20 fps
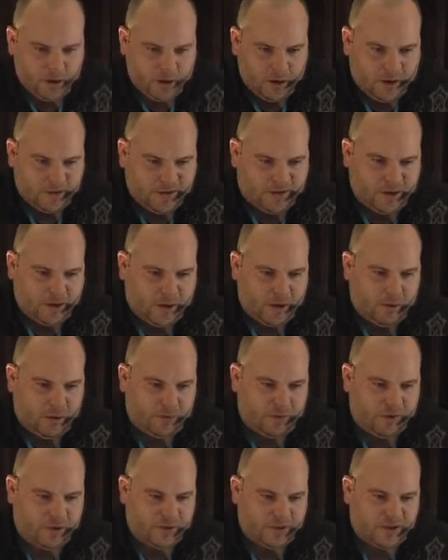And
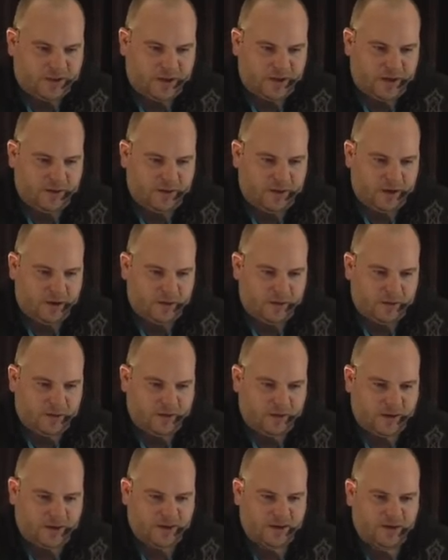so you'll see
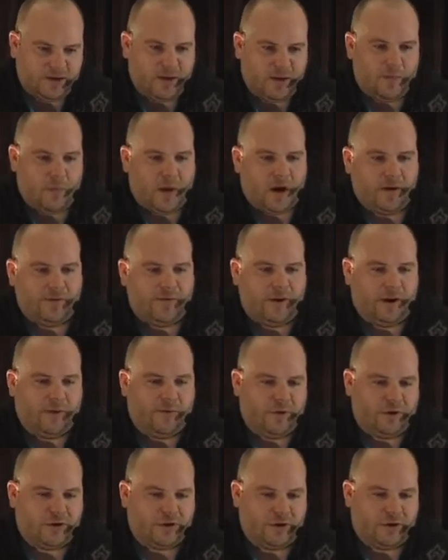that this is a modified
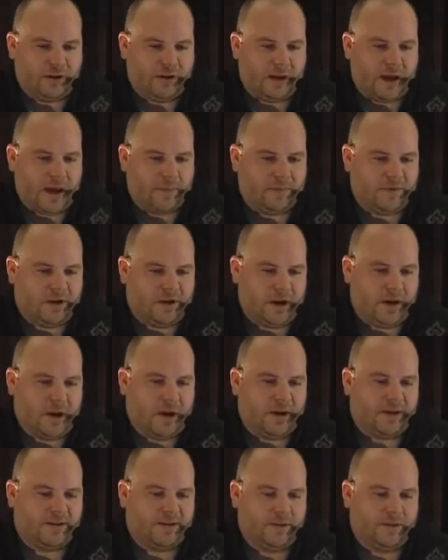version of the
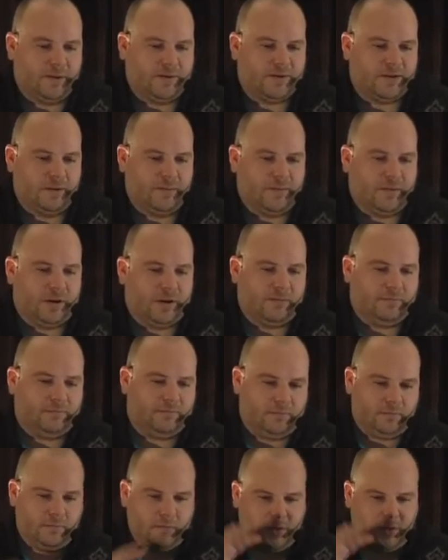app.js, so assume that
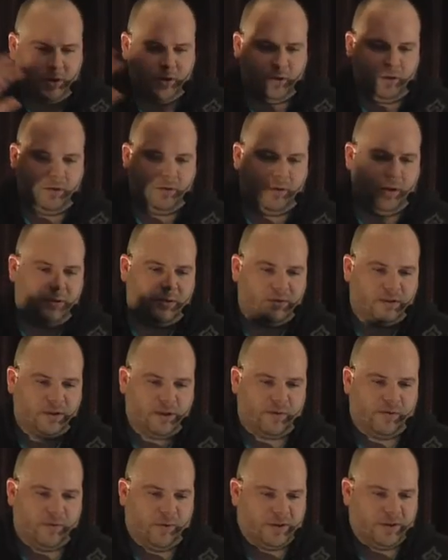the other
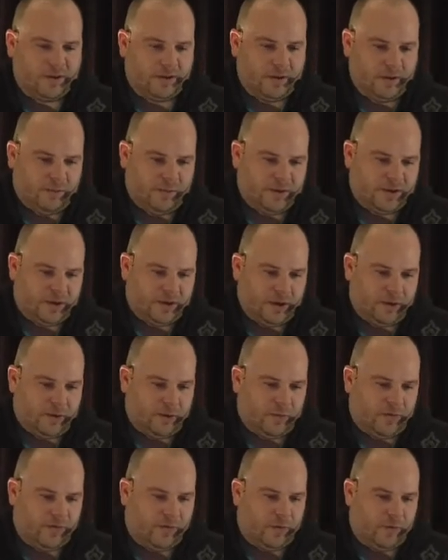stuff wasn't in there
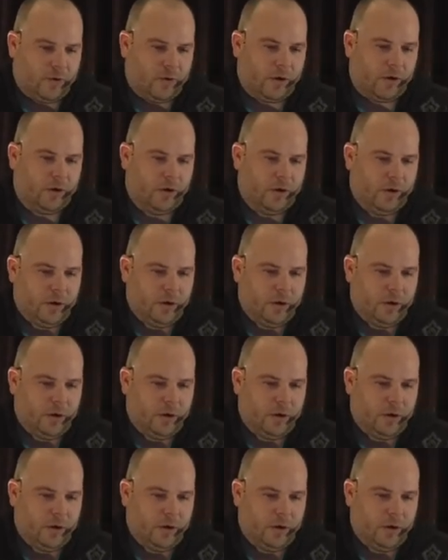before.